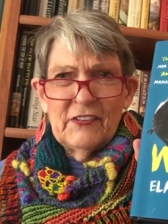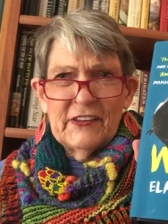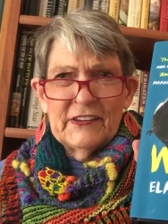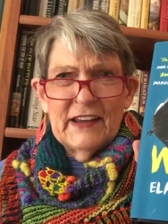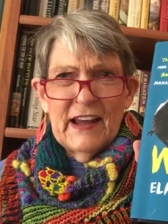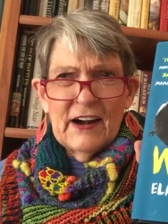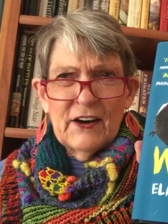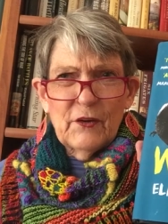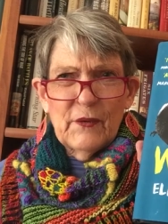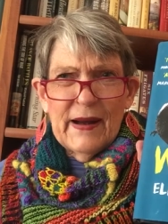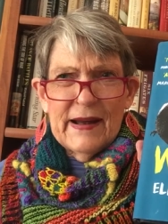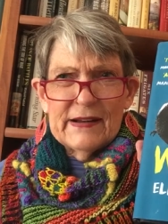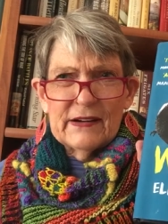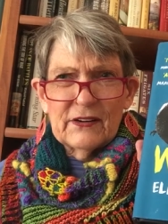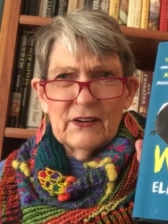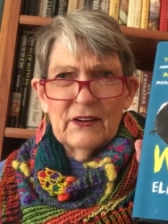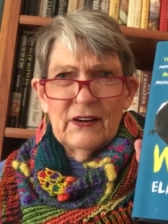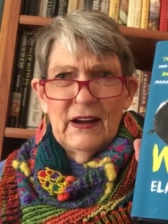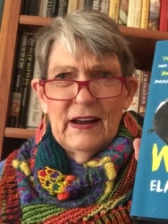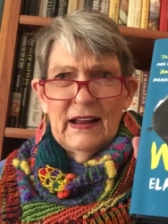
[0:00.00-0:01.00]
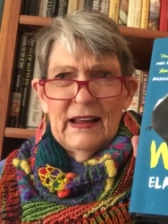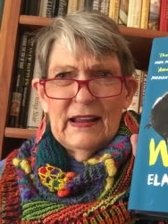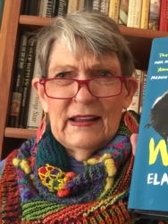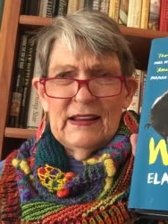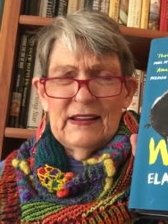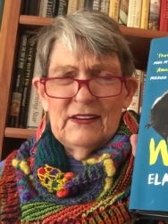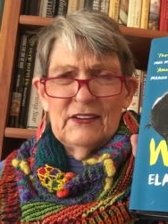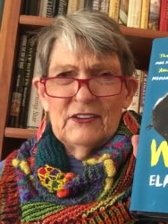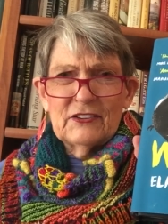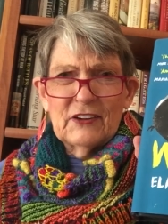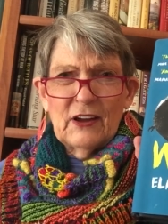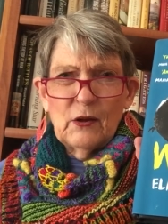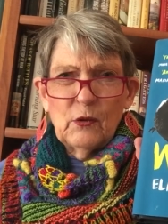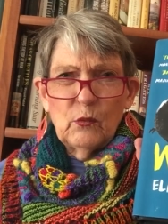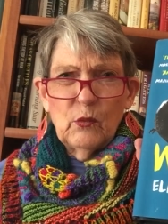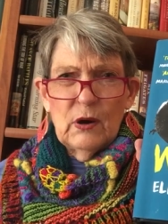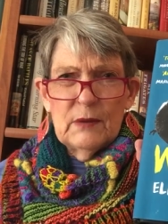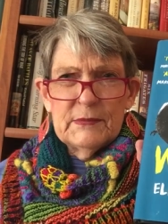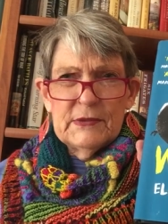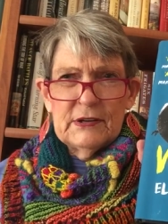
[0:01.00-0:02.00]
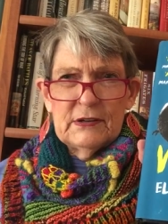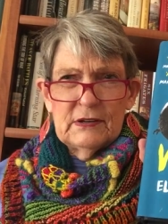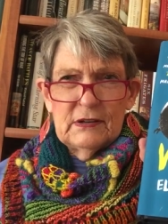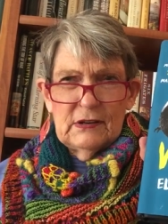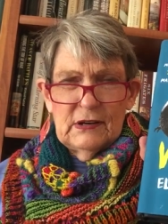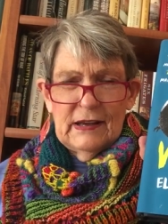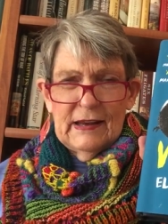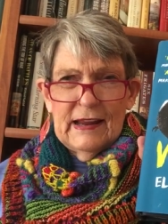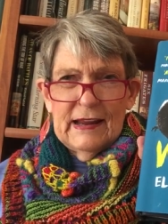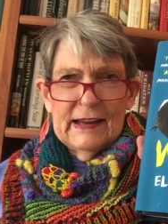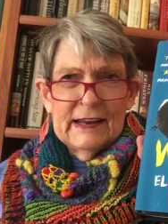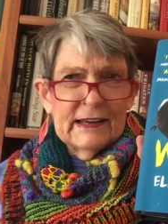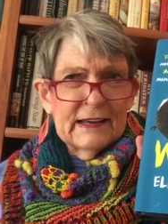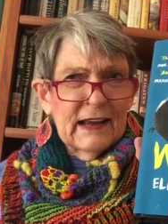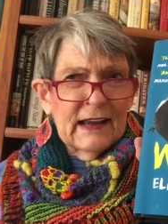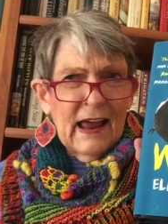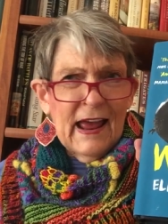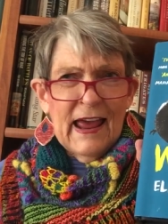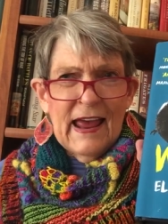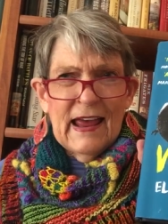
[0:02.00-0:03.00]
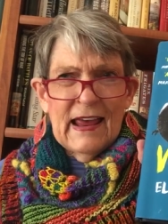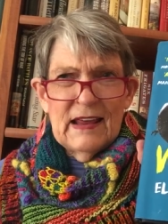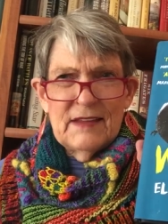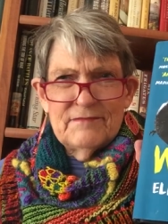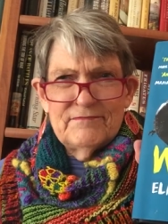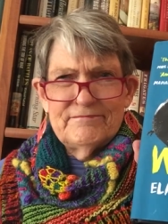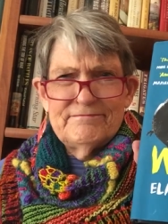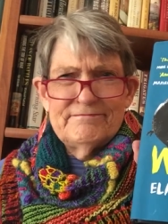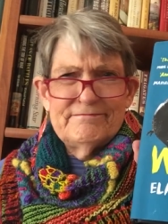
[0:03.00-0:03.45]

The narrator is a woman in a